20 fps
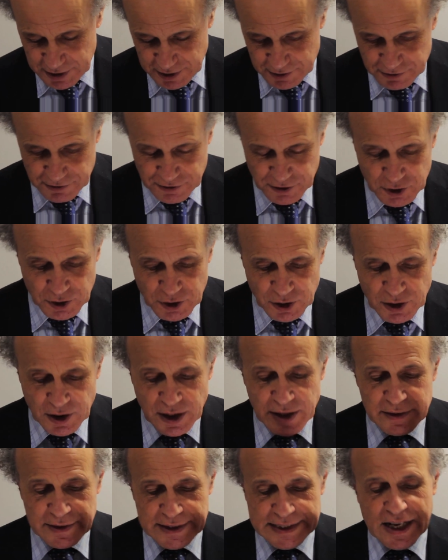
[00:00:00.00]
for
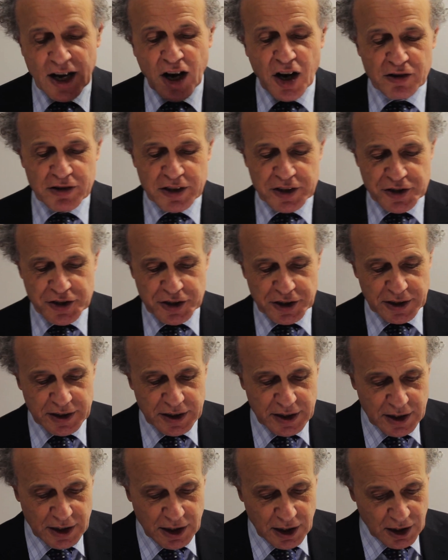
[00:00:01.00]
the origin
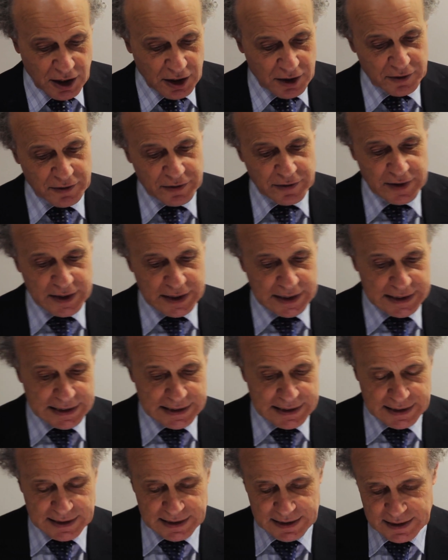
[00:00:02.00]
of
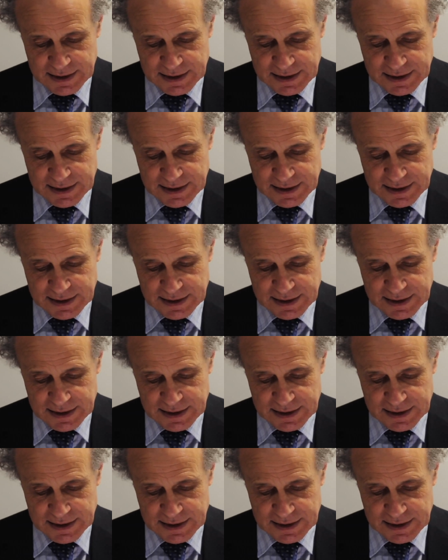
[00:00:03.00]
the